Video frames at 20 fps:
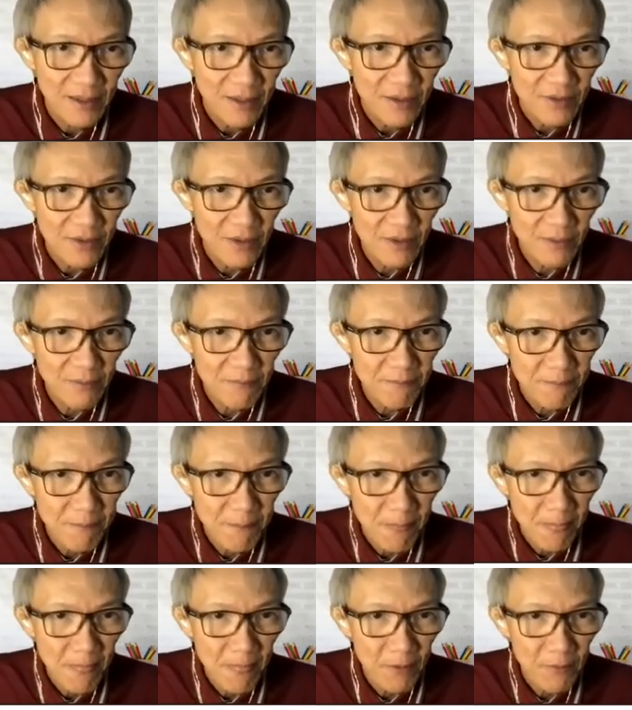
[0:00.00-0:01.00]
So
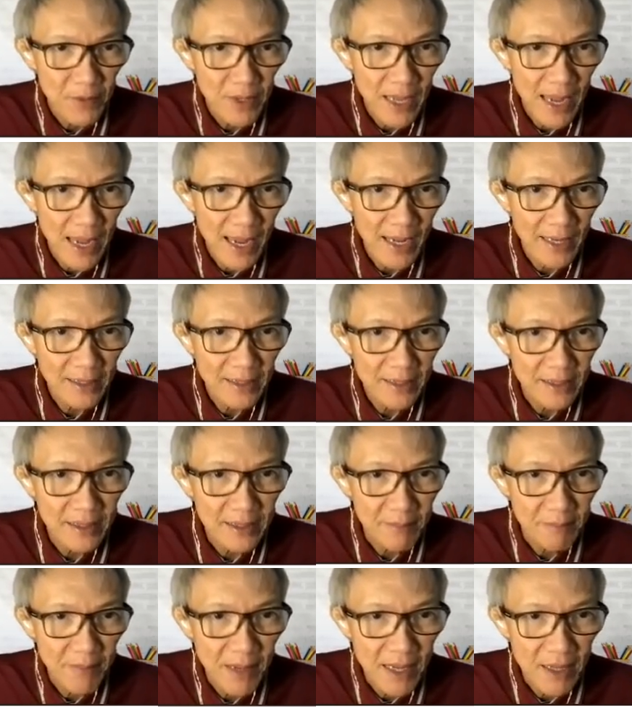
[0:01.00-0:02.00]
we add the
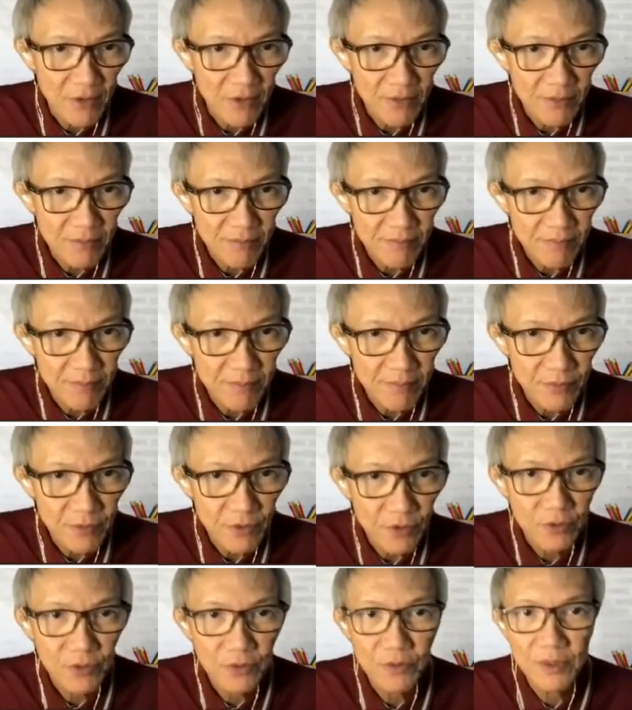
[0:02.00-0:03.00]
base
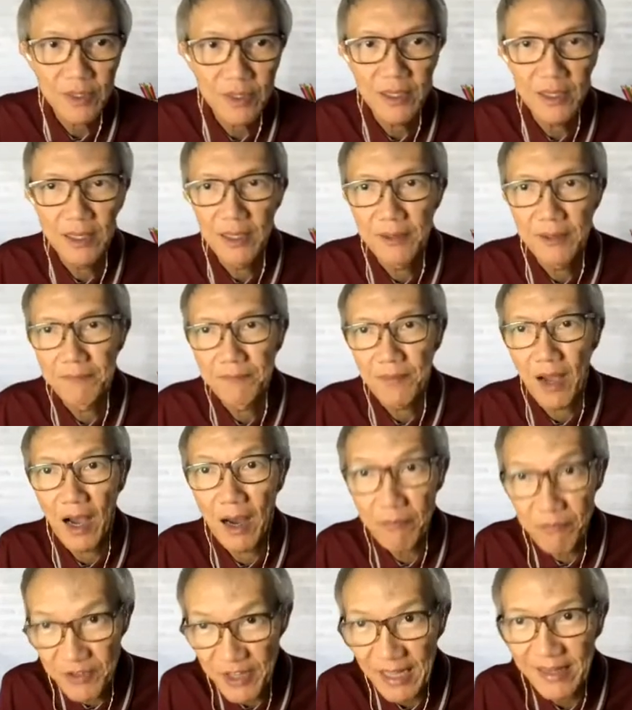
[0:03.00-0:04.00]
to the
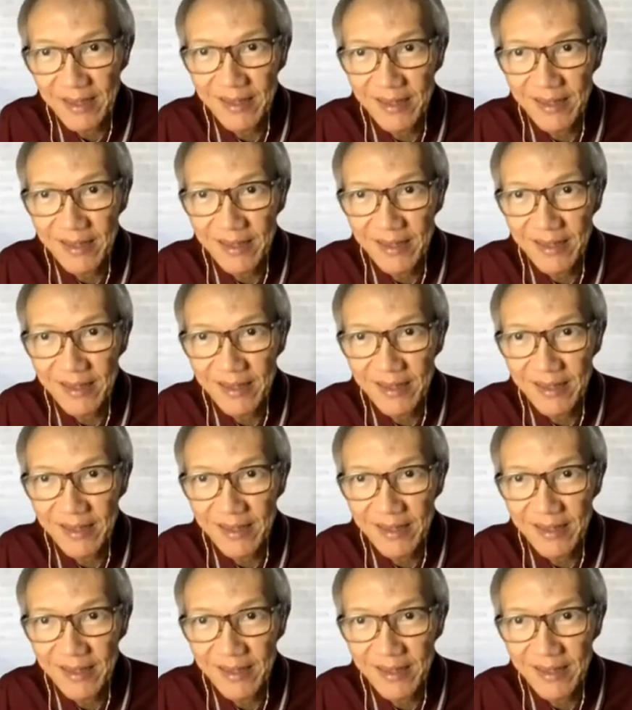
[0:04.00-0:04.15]
offset,